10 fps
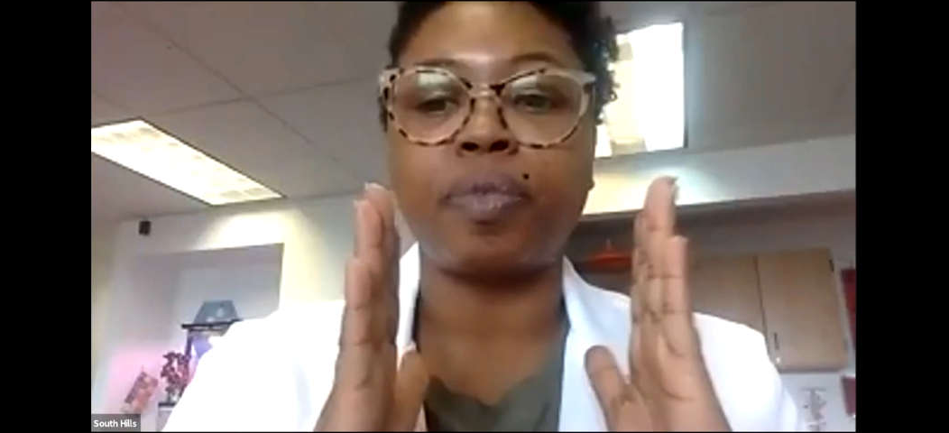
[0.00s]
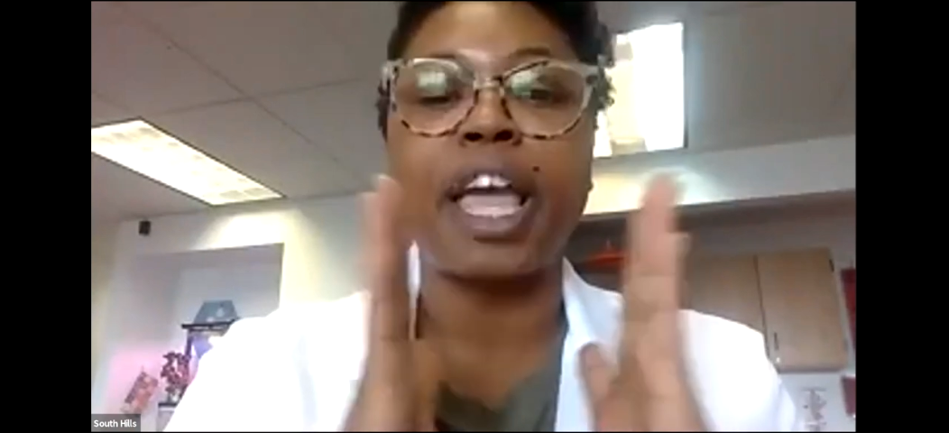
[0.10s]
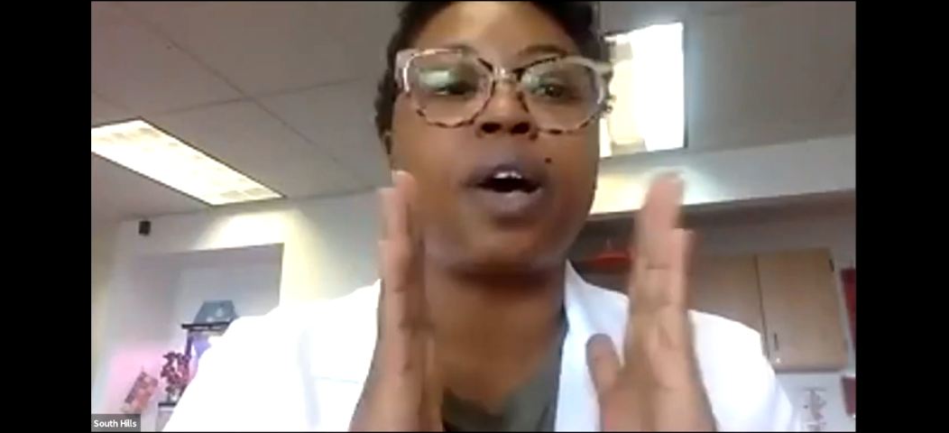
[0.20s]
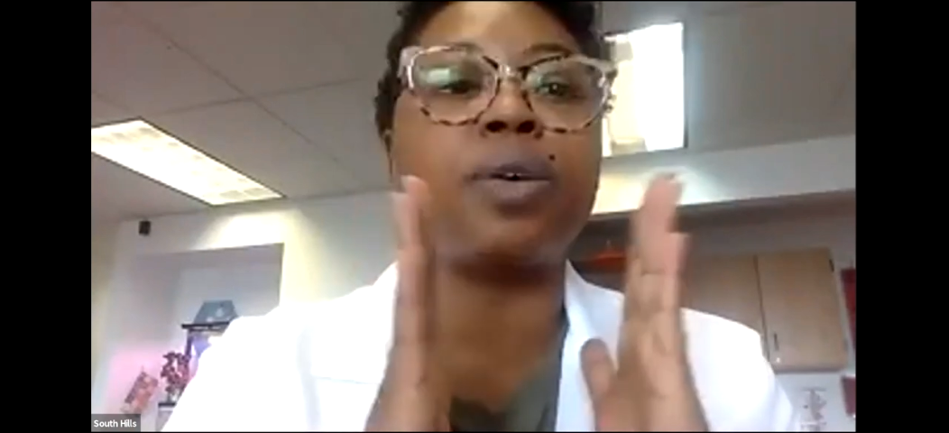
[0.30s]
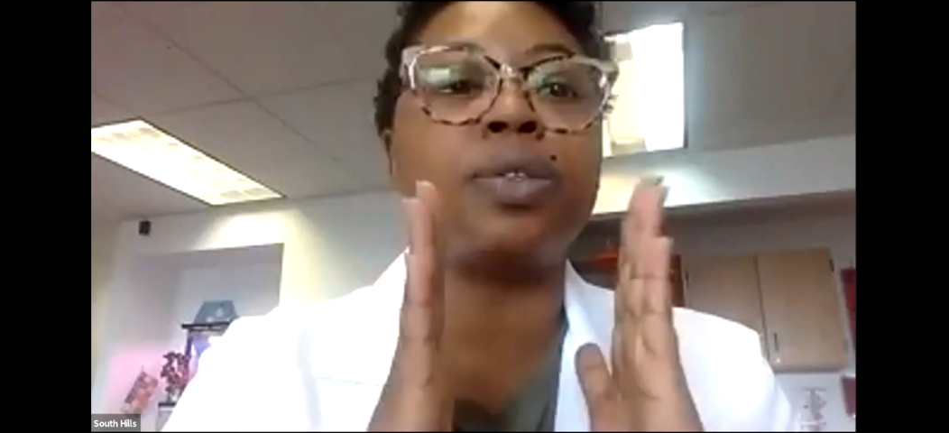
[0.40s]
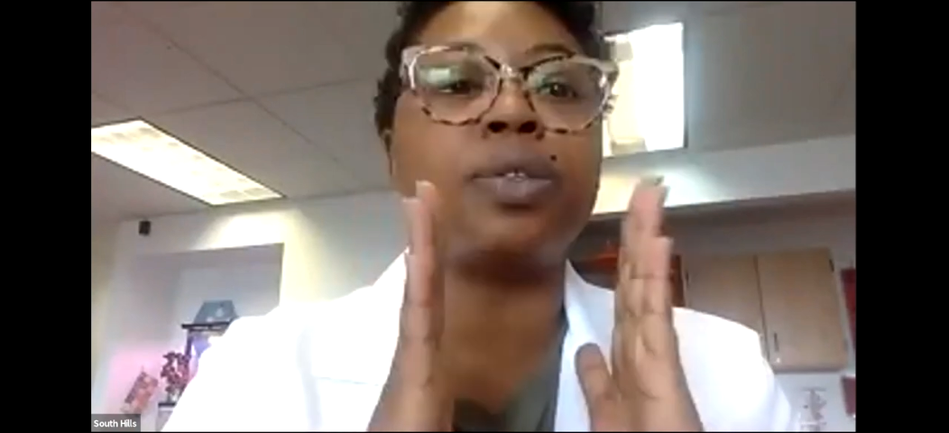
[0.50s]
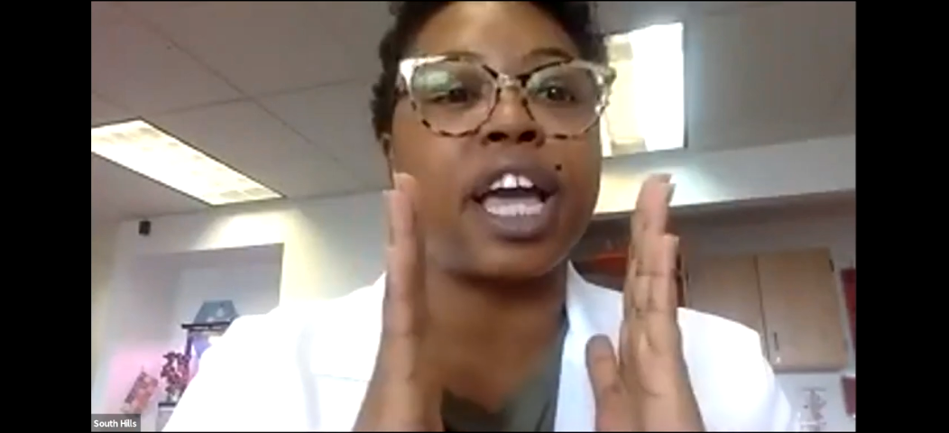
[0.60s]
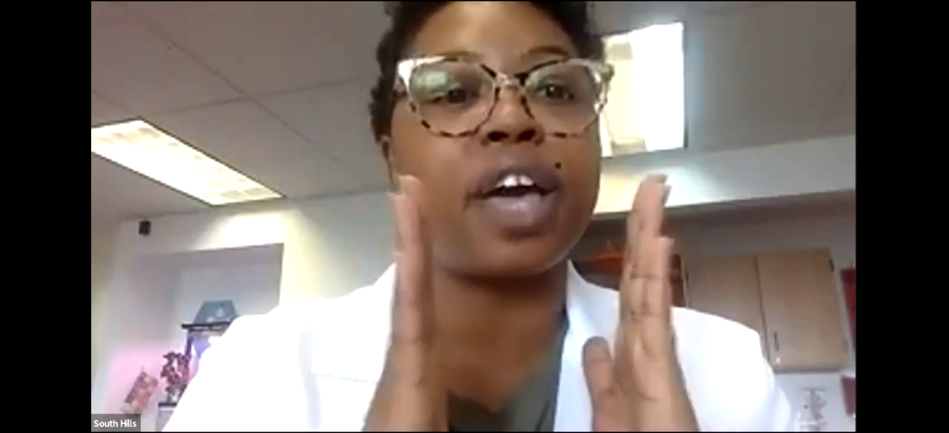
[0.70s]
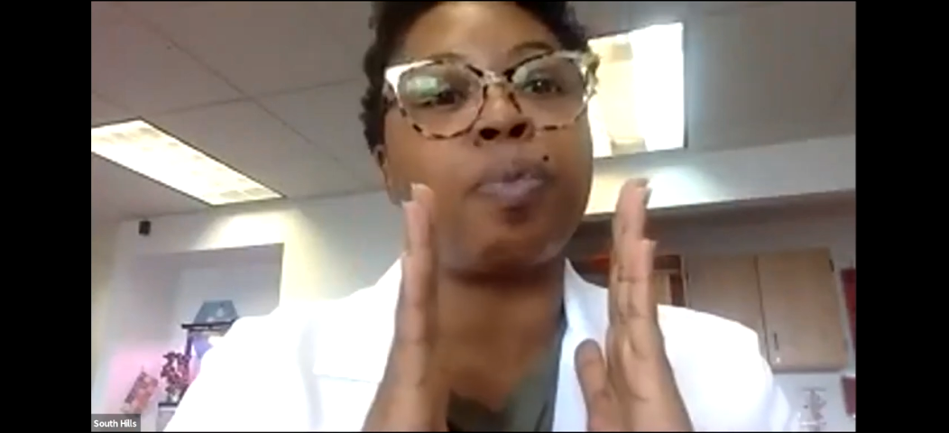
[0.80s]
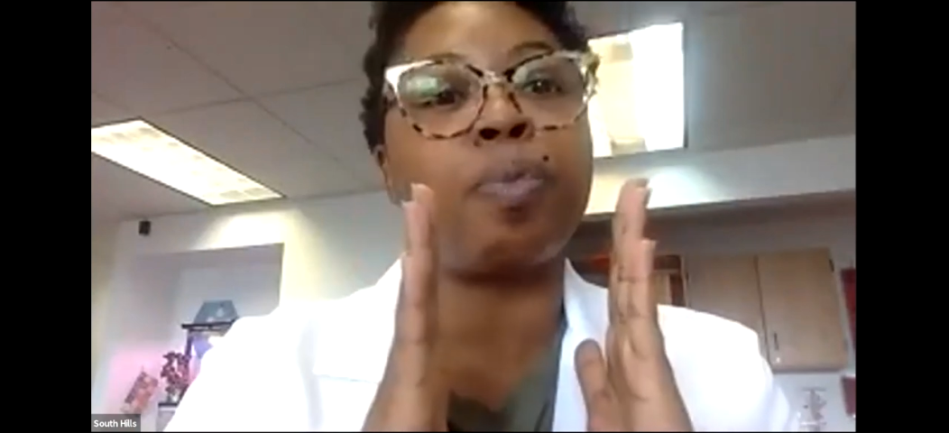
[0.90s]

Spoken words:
held together